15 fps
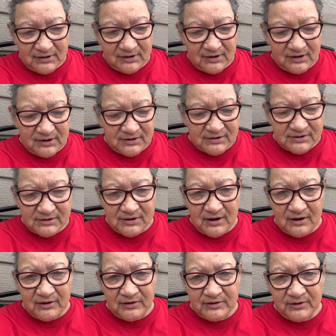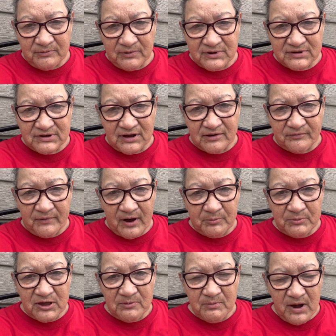because the Racette
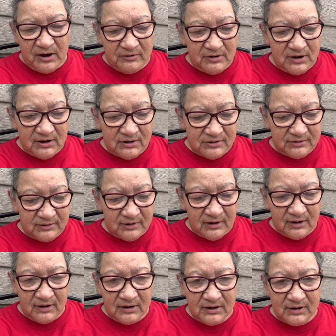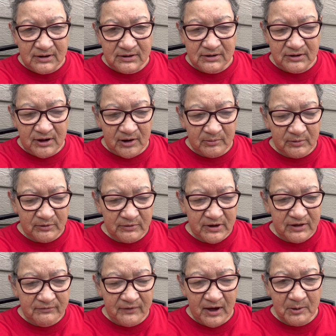family married into the
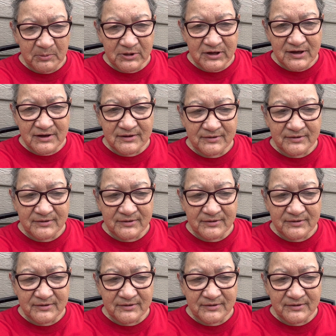Gavary family.